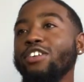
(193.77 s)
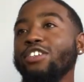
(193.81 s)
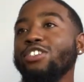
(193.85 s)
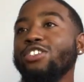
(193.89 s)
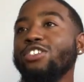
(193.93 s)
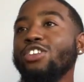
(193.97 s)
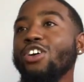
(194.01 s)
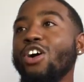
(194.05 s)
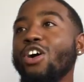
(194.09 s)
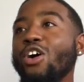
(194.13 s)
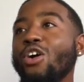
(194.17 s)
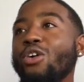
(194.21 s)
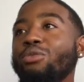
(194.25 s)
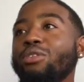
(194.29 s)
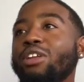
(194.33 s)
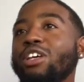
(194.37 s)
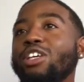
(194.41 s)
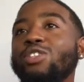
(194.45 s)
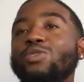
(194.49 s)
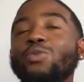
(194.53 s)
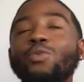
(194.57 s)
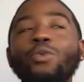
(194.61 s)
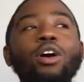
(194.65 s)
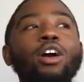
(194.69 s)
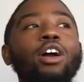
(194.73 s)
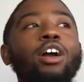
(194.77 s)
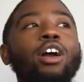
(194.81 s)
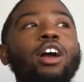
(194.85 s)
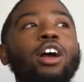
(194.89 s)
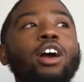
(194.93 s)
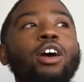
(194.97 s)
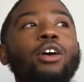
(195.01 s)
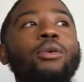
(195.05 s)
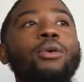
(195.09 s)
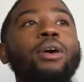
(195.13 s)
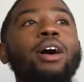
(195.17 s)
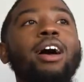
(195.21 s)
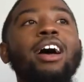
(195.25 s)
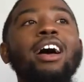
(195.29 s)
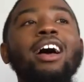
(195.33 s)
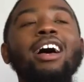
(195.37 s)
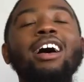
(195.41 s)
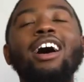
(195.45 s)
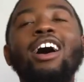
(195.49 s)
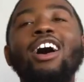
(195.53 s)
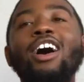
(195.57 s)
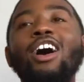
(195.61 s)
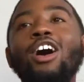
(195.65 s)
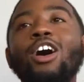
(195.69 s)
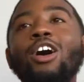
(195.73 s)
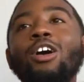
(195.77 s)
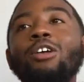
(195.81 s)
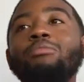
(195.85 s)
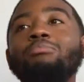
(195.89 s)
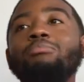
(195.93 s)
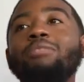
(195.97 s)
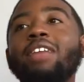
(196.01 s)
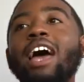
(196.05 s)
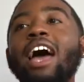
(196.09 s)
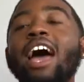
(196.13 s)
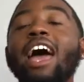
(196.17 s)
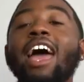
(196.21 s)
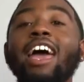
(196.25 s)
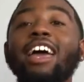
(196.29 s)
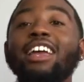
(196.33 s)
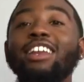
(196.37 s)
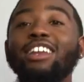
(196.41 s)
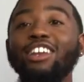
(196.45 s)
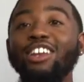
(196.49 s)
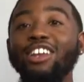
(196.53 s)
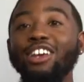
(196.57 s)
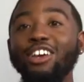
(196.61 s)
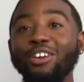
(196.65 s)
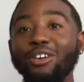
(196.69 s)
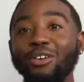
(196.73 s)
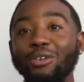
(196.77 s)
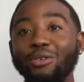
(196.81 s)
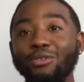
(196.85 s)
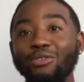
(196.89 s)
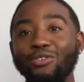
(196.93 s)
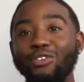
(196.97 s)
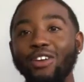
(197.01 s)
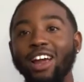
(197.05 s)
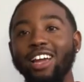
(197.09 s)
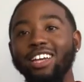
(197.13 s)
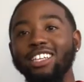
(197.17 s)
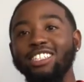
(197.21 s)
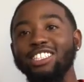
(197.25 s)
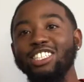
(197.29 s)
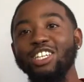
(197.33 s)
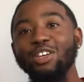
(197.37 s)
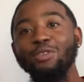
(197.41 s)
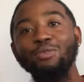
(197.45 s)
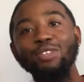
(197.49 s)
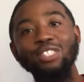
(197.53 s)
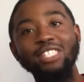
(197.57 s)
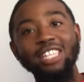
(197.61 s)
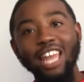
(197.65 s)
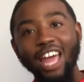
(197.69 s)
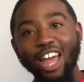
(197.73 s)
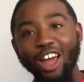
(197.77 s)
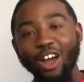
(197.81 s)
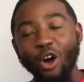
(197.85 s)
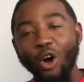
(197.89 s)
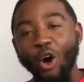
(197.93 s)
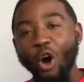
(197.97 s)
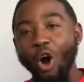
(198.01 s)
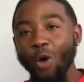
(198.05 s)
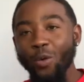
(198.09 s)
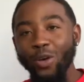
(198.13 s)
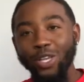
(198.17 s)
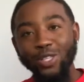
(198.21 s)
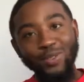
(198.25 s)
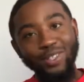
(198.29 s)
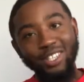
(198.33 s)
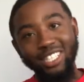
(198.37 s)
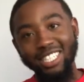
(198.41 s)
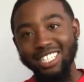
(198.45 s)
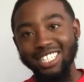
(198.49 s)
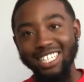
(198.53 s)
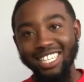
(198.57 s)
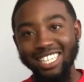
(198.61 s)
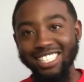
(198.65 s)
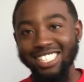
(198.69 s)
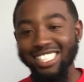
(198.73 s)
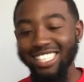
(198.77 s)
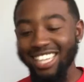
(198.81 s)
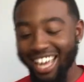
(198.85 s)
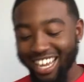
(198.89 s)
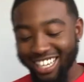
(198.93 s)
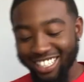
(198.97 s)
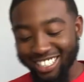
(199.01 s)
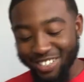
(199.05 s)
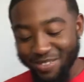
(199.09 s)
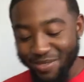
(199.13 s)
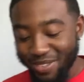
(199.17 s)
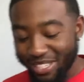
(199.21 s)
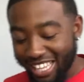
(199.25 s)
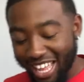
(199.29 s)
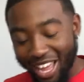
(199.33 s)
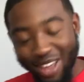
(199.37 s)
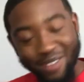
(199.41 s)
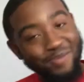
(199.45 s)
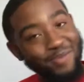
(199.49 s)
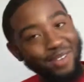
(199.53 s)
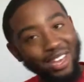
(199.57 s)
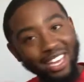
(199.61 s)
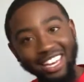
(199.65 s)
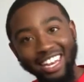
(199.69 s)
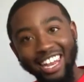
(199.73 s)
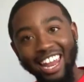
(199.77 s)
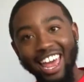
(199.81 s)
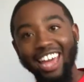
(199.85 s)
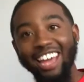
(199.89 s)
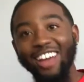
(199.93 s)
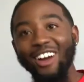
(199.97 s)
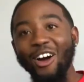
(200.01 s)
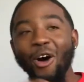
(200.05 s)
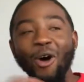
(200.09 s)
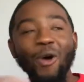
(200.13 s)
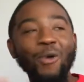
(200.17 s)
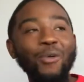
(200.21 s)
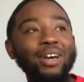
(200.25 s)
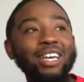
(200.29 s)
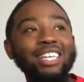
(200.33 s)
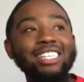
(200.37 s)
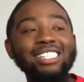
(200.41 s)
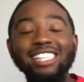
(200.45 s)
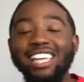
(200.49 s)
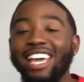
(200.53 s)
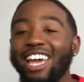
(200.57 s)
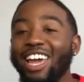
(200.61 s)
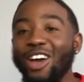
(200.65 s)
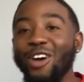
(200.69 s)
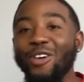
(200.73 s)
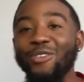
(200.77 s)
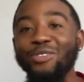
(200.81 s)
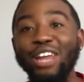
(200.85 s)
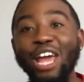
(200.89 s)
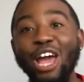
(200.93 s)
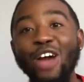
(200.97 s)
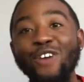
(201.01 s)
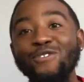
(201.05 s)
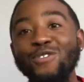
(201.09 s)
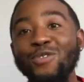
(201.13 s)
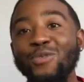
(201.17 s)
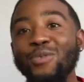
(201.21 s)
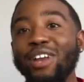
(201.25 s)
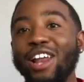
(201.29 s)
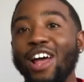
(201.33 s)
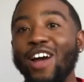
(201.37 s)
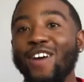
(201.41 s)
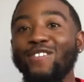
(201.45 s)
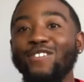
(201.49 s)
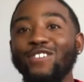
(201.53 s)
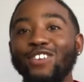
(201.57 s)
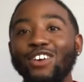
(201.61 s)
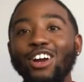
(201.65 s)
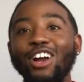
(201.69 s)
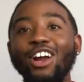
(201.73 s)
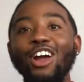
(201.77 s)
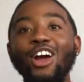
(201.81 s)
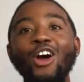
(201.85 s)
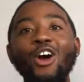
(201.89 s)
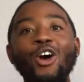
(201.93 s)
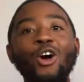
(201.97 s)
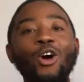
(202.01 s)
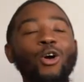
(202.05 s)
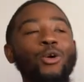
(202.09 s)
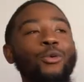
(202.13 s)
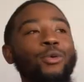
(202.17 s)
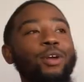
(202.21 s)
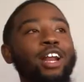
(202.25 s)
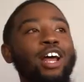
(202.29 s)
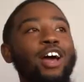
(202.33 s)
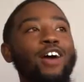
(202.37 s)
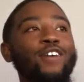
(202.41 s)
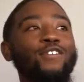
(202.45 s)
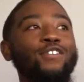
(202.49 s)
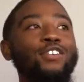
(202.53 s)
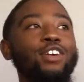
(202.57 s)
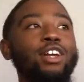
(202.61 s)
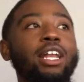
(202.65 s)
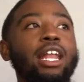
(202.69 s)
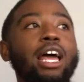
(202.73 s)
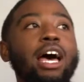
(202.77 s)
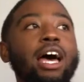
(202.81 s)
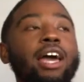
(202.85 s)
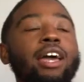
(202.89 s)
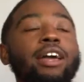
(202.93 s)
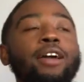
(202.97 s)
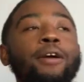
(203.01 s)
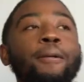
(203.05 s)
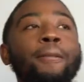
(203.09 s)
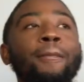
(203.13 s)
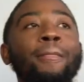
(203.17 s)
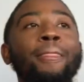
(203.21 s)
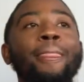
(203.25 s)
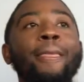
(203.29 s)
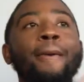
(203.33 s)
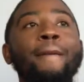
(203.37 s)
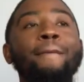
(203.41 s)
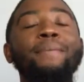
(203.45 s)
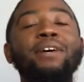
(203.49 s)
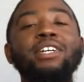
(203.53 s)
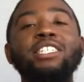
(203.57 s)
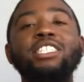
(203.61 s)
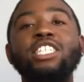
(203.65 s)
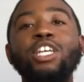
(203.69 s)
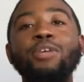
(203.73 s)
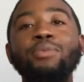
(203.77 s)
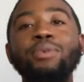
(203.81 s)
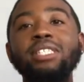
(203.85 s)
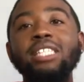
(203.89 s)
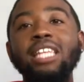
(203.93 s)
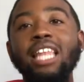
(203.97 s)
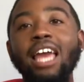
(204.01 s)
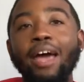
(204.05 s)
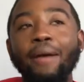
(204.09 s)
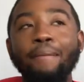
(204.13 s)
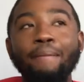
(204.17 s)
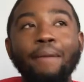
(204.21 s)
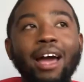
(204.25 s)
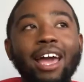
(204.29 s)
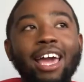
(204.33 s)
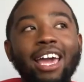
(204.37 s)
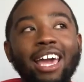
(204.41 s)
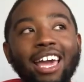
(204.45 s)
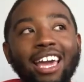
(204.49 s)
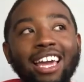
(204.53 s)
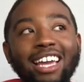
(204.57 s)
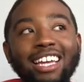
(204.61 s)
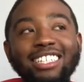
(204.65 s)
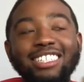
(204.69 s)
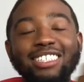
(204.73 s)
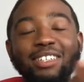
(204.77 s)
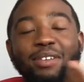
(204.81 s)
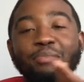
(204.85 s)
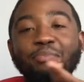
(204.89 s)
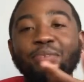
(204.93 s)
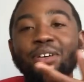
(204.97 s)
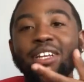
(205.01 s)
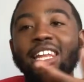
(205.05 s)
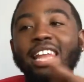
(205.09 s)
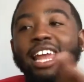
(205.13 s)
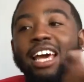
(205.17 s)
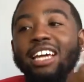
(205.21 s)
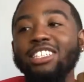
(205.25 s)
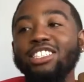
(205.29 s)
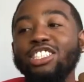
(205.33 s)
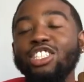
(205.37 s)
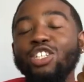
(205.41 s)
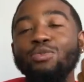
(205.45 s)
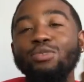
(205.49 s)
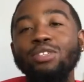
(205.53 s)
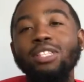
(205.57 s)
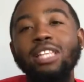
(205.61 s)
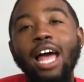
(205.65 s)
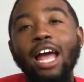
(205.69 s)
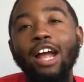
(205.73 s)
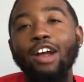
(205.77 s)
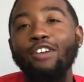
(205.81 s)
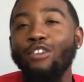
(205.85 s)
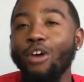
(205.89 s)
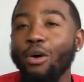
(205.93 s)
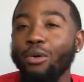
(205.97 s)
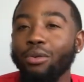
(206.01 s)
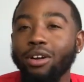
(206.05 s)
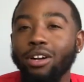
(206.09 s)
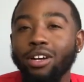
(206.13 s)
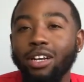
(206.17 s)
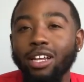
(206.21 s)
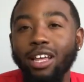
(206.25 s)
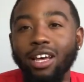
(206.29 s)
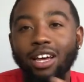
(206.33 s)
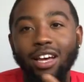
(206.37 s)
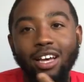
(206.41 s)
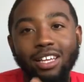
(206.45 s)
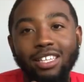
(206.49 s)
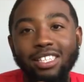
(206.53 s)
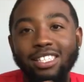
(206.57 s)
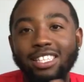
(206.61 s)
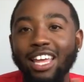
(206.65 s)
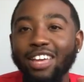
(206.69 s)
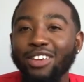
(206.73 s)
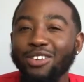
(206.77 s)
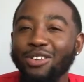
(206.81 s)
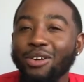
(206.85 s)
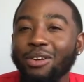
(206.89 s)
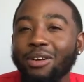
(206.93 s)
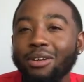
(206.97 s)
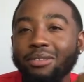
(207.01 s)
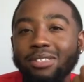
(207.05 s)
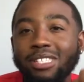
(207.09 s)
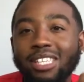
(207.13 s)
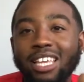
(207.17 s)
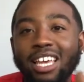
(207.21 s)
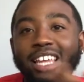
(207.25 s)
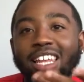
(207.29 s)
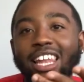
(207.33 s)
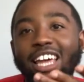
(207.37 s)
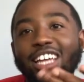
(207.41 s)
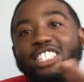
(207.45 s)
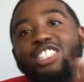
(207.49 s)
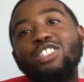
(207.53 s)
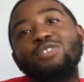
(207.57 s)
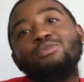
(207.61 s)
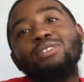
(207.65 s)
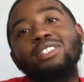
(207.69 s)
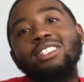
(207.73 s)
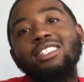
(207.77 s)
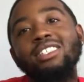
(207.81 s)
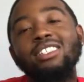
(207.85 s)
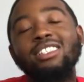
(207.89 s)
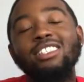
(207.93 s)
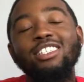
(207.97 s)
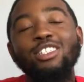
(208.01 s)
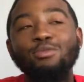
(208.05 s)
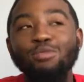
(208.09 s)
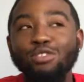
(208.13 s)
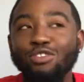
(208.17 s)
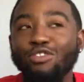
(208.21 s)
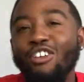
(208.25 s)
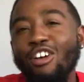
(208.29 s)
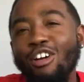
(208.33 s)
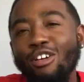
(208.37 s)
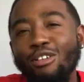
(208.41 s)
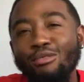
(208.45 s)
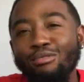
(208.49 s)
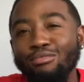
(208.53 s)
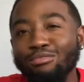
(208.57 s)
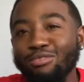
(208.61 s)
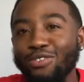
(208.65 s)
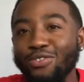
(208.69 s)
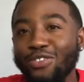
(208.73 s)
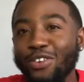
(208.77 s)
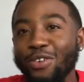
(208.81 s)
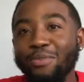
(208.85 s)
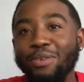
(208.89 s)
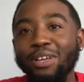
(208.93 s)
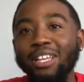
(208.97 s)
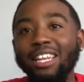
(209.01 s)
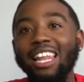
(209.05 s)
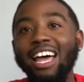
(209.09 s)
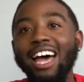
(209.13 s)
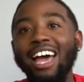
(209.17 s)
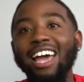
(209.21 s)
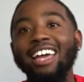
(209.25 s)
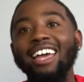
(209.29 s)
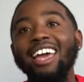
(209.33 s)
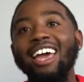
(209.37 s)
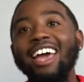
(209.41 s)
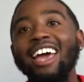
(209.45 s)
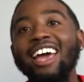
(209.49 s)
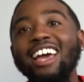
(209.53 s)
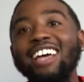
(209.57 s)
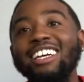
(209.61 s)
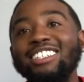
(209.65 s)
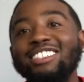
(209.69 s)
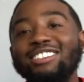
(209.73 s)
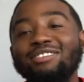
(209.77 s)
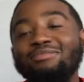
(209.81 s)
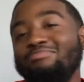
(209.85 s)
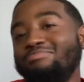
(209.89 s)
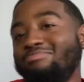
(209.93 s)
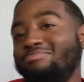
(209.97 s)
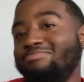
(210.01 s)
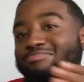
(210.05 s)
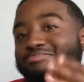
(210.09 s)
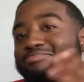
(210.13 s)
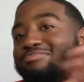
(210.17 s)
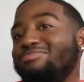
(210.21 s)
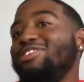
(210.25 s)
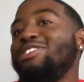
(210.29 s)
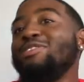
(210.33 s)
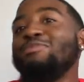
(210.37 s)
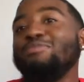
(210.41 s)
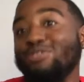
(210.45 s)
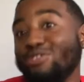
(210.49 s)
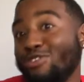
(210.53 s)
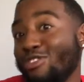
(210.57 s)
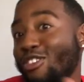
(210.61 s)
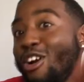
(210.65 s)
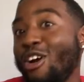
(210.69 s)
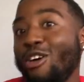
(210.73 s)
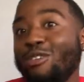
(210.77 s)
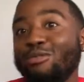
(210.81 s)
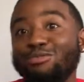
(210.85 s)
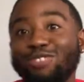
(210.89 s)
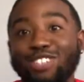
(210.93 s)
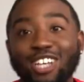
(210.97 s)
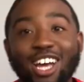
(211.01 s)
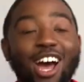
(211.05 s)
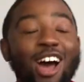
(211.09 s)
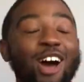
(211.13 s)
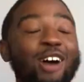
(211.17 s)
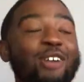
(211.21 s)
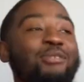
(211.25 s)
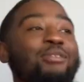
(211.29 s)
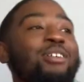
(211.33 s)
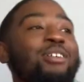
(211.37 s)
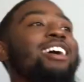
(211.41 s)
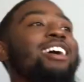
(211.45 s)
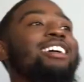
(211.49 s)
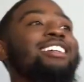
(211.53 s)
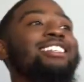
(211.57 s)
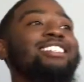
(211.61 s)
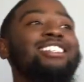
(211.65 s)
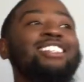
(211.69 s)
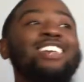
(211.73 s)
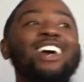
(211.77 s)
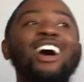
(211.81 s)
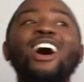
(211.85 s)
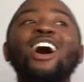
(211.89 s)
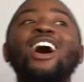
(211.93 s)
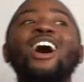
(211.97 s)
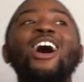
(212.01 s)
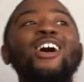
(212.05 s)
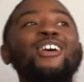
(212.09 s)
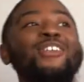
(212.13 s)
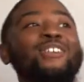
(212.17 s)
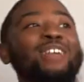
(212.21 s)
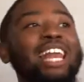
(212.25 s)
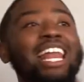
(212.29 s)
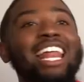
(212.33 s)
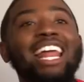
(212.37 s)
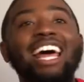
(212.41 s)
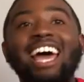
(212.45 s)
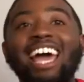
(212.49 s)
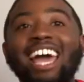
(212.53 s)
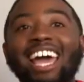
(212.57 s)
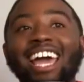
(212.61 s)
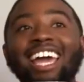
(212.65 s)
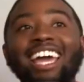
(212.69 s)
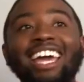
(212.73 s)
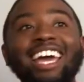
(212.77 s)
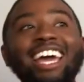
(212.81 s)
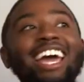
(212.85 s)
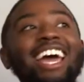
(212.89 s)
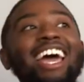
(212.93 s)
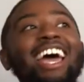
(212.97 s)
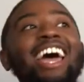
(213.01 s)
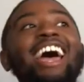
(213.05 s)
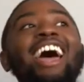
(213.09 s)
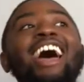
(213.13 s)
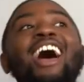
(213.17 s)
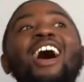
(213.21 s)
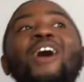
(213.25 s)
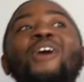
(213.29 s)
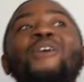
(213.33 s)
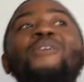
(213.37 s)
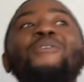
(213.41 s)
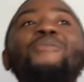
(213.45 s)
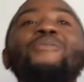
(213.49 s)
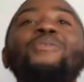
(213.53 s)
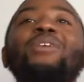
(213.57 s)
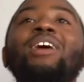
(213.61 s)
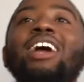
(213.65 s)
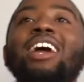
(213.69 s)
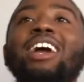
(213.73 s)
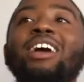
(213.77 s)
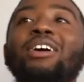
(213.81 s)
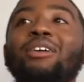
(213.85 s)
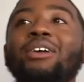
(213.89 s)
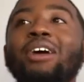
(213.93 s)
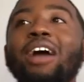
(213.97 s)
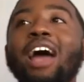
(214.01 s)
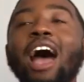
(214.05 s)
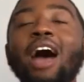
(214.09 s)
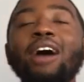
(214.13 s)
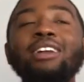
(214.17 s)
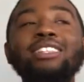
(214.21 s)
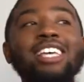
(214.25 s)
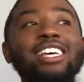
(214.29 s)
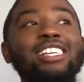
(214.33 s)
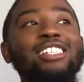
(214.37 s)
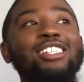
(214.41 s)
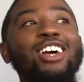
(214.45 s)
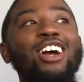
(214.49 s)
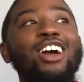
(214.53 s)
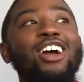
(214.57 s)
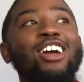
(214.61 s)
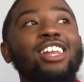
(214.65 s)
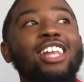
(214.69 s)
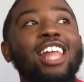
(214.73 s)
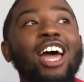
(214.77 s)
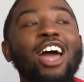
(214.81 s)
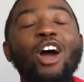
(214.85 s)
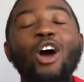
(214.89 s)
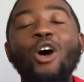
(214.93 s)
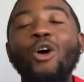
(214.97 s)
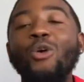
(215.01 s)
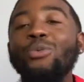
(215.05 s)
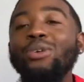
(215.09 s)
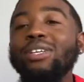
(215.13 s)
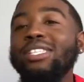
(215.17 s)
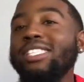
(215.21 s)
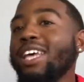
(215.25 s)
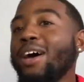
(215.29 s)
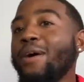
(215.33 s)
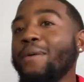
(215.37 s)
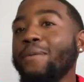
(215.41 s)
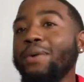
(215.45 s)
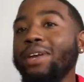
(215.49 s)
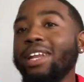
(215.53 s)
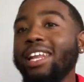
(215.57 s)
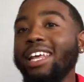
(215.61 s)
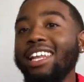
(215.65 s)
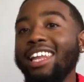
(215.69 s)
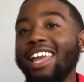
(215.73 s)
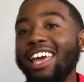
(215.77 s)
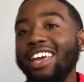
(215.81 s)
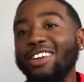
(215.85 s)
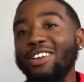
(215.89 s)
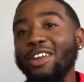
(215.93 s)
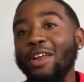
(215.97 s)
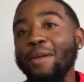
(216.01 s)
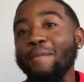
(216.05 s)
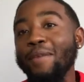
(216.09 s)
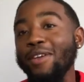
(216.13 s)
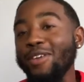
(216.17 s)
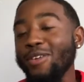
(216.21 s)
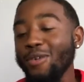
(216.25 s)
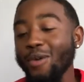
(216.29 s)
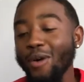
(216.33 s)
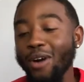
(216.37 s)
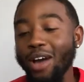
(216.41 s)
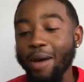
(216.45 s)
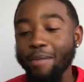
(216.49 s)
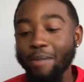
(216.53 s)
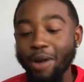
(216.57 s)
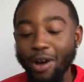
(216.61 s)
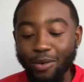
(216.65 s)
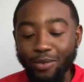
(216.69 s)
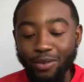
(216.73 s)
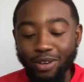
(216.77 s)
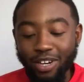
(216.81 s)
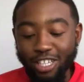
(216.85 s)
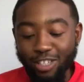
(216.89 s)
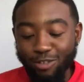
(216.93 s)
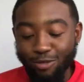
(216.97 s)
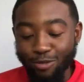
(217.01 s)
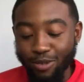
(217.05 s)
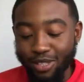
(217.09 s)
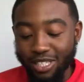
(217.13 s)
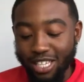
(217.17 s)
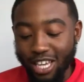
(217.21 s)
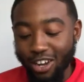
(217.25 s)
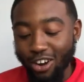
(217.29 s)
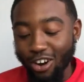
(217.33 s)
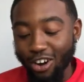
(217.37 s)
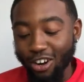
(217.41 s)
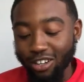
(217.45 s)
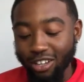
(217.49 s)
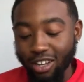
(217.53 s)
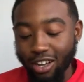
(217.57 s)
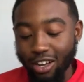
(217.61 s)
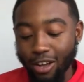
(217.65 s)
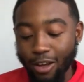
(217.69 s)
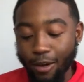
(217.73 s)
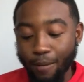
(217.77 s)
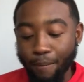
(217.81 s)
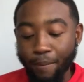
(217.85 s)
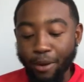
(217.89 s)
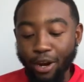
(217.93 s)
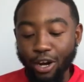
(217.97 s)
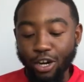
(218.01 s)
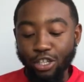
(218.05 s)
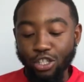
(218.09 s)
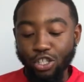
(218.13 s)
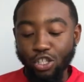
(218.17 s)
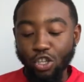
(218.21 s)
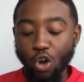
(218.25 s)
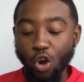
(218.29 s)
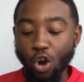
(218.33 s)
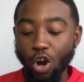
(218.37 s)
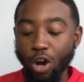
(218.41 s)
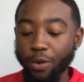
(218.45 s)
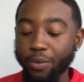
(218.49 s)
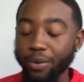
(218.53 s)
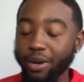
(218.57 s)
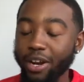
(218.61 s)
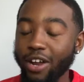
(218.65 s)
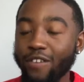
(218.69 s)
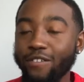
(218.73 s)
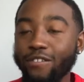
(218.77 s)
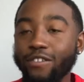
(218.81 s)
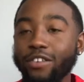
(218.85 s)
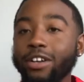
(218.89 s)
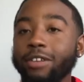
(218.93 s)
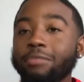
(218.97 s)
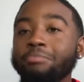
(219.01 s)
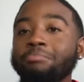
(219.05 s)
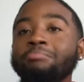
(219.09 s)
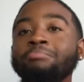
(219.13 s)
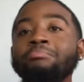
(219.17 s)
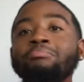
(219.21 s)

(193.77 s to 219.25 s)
So this one girl um, that I had knew, right? She was like always with the shits. Like she was like me, like always down, down for whatever or whatever, like but she was like my age, but like she was like growner than us. Like you know what I'm saying? Like she was she was grown. You feel me? Like she, she was grown, child. So like we I texted her like, oh, what's up with it? Like, you know what I mean? You gonna come out with us when we take our um, parents' car or whatever.